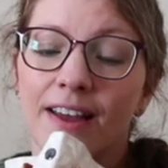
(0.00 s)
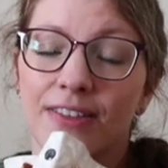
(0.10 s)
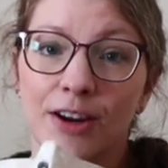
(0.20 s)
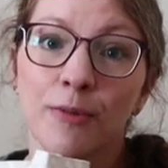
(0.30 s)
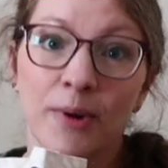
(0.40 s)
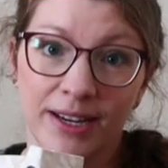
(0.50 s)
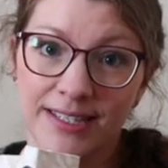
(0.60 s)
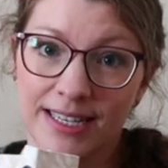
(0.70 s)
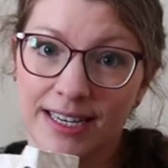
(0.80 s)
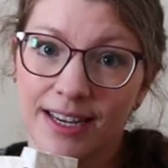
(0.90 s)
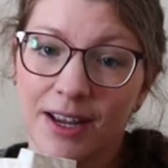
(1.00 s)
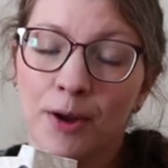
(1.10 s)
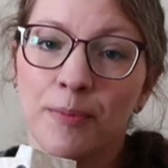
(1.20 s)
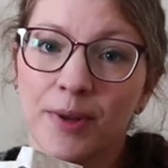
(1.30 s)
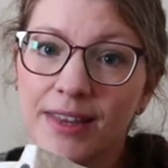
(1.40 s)
They're pricey,
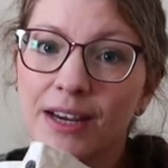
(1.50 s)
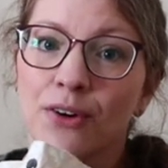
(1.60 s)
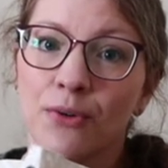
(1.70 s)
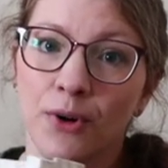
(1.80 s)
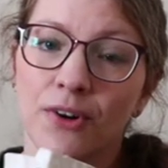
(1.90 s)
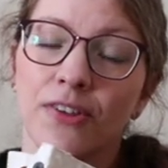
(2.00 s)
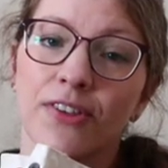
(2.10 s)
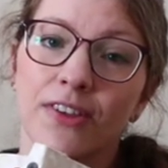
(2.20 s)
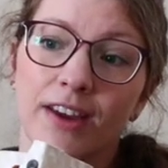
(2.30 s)
but they are worth